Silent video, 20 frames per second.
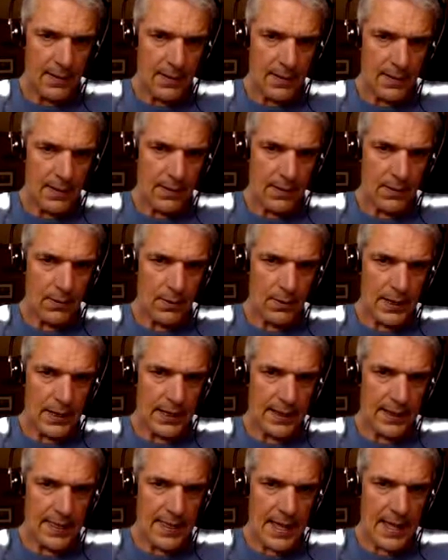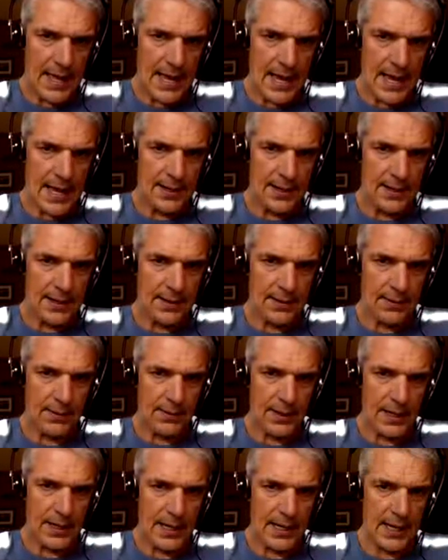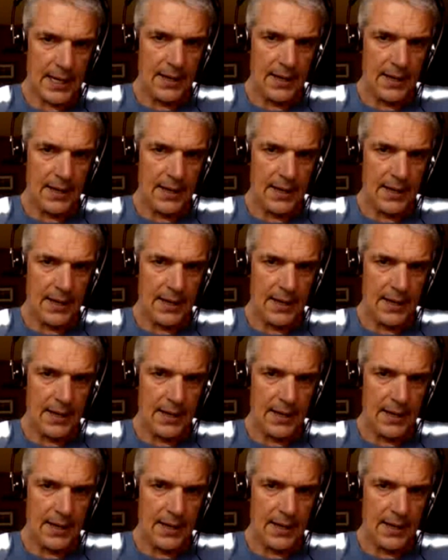go like that. Okay,